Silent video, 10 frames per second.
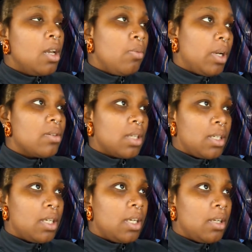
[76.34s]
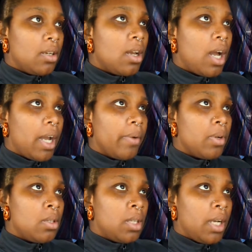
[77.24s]
when I was 19, I
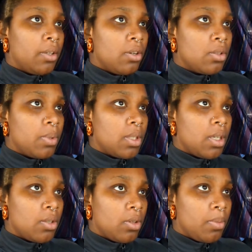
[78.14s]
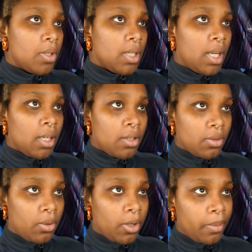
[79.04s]
was diagnosed with schizoid personality
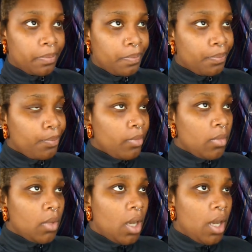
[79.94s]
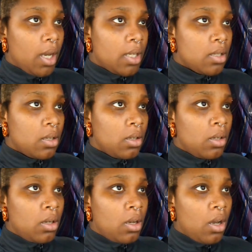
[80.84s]
disorder, and
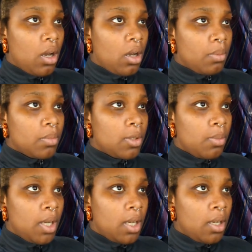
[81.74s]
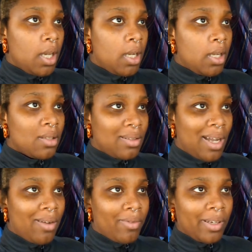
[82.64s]
to me, it is
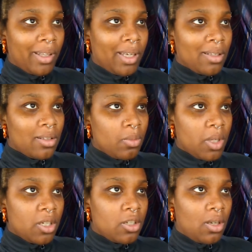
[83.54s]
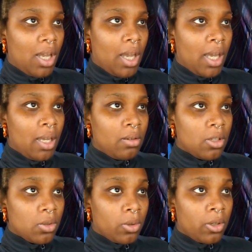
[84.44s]
not really so much a
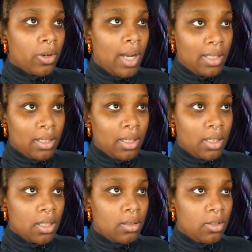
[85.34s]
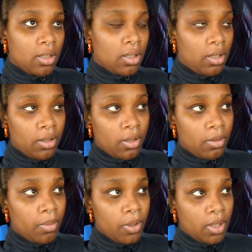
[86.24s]
disorder as it is just another
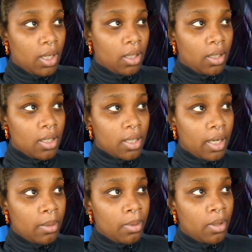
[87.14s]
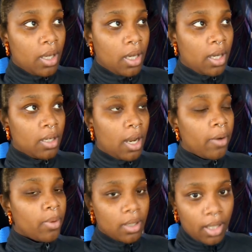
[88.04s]
personality type, and I
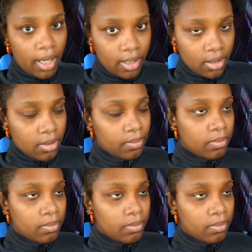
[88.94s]
realize